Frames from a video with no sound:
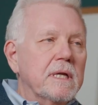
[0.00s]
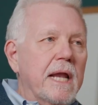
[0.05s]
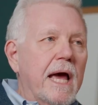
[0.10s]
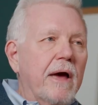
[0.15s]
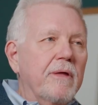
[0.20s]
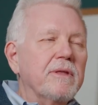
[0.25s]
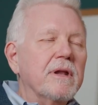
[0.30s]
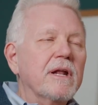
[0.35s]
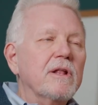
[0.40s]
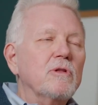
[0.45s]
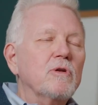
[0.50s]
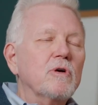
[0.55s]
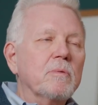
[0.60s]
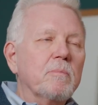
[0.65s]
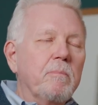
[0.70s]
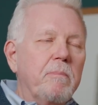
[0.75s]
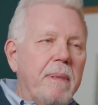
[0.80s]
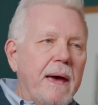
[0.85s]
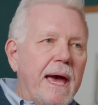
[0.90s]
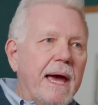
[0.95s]
now that I
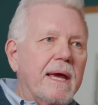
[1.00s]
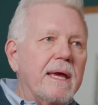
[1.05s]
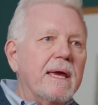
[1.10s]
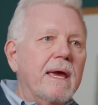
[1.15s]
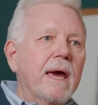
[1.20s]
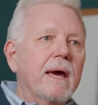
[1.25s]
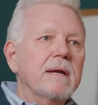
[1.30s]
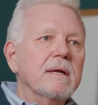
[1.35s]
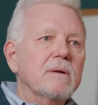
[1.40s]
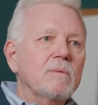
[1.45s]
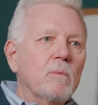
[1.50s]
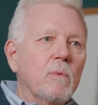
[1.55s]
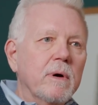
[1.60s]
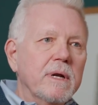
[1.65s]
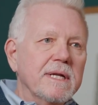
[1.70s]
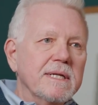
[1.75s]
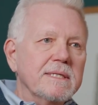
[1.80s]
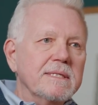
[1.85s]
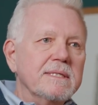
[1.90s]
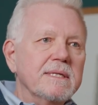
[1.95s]
look back at it,
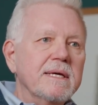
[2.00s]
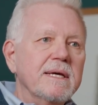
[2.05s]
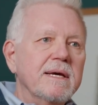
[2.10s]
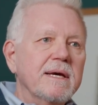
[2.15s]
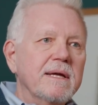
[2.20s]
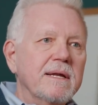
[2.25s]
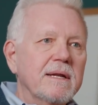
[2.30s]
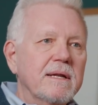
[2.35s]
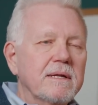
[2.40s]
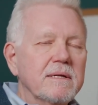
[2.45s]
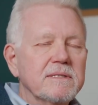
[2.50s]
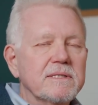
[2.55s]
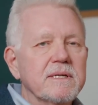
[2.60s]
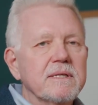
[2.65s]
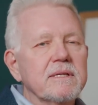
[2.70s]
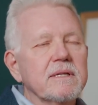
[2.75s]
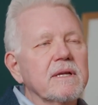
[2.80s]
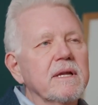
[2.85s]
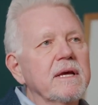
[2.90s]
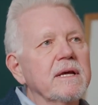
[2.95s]
what it did is
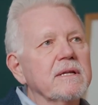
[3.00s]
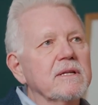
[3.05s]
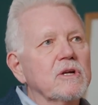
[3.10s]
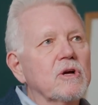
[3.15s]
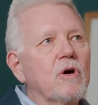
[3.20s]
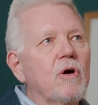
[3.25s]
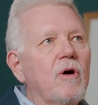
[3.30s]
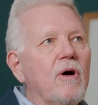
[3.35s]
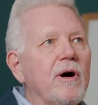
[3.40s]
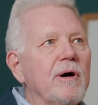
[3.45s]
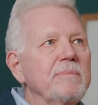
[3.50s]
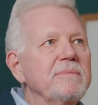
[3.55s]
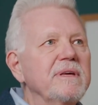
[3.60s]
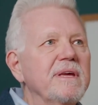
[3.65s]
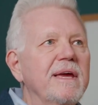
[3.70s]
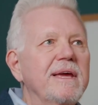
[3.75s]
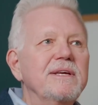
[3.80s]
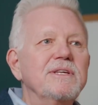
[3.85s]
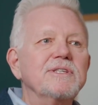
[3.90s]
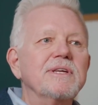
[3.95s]
it calmed
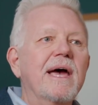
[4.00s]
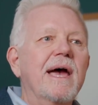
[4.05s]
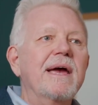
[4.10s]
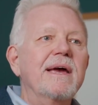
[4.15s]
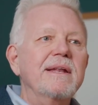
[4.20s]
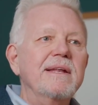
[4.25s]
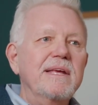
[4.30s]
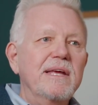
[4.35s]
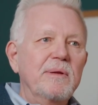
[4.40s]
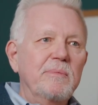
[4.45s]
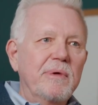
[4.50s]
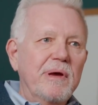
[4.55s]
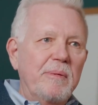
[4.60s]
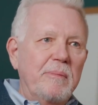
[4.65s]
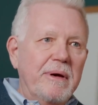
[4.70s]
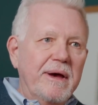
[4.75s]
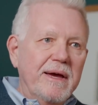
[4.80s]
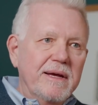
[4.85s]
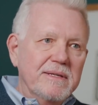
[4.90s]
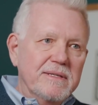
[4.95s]
the anxiety in my
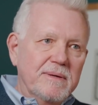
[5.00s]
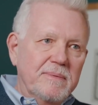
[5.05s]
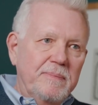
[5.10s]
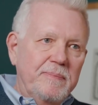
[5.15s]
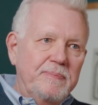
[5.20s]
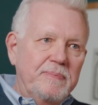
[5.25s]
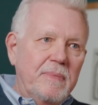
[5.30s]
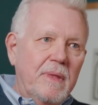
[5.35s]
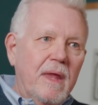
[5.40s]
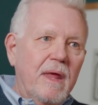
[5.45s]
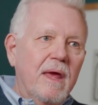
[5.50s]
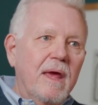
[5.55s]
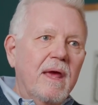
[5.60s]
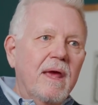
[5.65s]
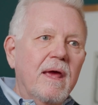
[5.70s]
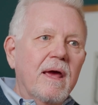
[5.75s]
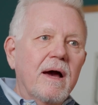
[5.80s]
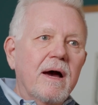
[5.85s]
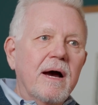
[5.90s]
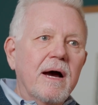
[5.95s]
mind.
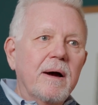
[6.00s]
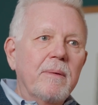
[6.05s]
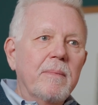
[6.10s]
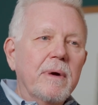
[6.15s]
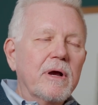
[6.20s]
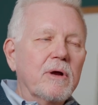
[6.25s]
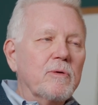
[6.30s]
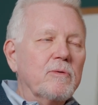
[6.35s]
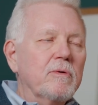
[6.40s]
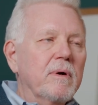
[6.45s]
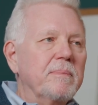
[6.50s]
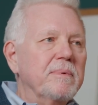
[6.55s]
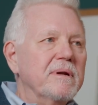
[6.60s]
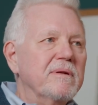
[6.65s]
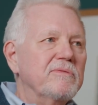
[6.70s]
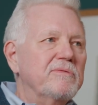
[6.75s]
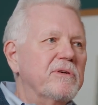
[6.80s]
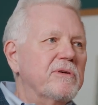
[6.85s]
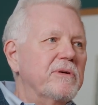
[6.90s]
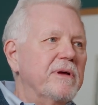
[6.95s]
I grew up in
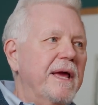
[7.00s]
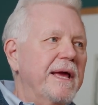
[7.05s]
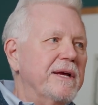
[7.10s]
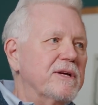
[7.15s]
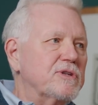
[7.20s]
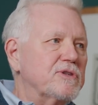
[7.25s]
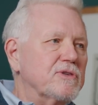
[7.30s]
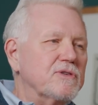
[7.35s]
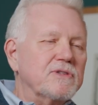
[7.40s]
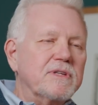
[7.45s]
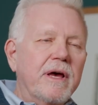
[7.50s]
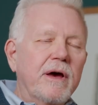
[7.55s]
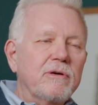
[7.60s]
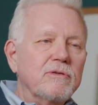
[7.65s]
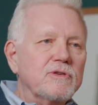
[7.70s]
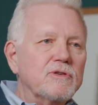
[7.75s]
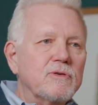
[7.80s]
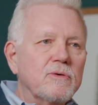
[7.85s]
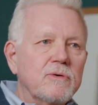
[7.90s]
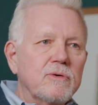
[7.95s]
a very anxious
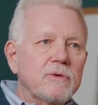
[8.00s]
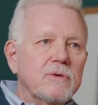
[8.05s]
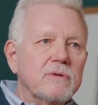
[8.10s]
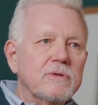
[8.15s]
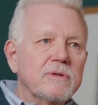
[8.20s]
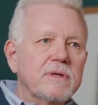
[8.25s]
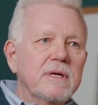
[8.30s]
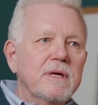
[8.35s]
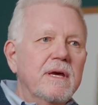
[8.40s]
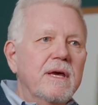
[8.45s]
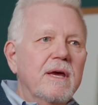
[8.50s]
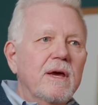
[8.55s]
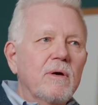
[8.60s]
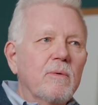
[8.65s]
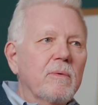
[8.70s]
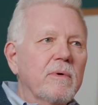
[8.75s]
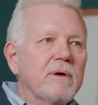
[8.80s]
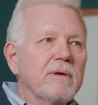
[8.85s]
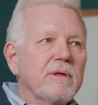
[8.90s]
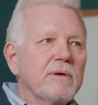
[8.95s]
household
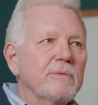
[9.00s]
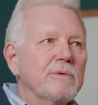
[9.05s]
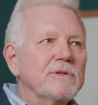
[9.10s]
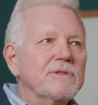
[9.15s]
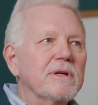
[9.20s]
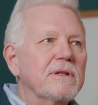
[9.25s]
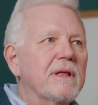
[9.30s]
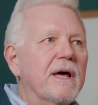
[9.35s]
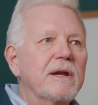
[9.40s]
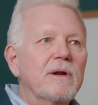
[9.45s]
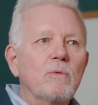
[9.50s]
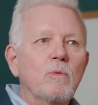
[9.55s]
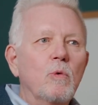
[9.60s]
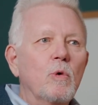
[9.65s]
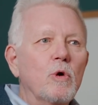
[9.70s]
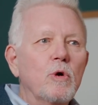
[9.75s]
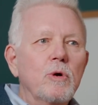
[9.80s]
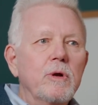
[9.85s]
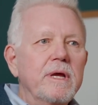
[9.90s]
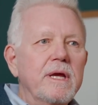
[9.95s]
where there was a lot of
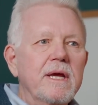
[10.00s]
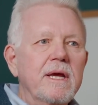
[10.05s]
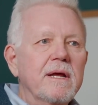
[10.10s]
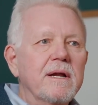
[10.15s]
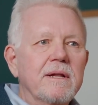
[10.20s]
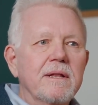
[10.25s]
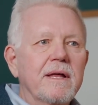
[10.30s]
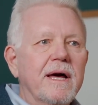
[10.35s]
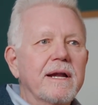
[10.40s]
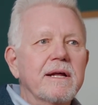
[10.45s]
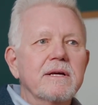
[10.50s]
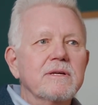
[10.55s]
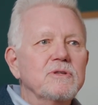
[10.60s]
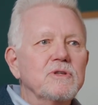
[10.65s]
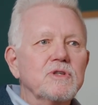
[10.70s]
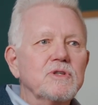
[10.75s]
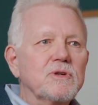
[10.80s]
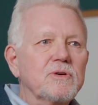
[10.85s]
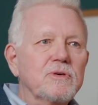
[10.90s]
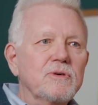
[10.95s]
worry and a lot of
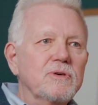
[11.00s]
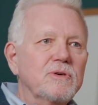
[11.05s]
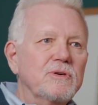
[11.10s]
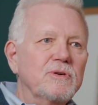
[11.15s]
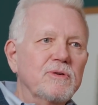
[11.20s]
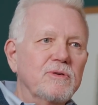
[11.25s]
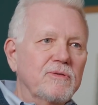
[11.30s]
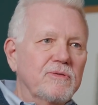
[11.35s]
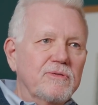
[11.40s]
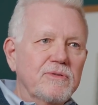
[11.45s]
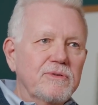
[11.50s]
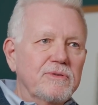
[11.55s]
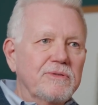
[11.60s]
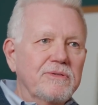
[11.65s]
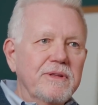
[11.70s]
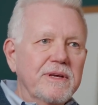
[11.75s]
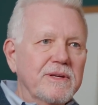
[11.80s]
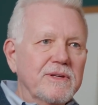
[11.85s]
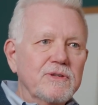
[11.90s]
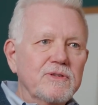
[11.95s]
concern over
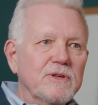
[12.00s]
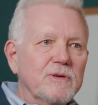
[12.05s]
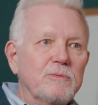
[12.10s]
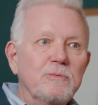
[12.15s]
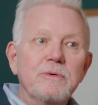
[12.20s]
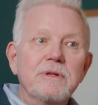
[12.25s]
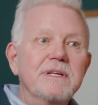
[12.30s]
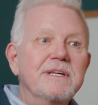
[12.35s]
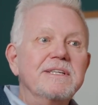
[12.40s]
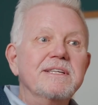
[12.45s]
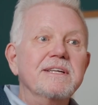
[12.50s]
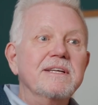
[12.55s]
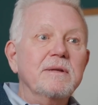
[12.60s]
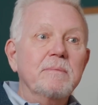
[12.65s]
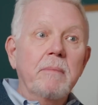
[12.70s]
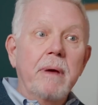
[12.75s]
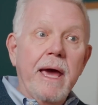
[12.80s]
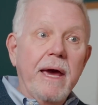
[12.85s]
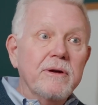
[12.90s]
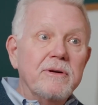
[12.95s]
things that really
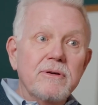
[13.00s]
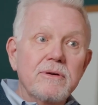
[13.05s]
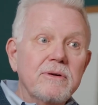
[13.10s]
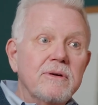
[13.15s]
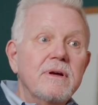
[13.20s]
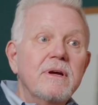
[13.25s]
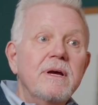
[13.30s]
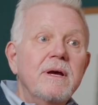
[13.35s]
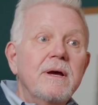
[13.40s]
didn't matter.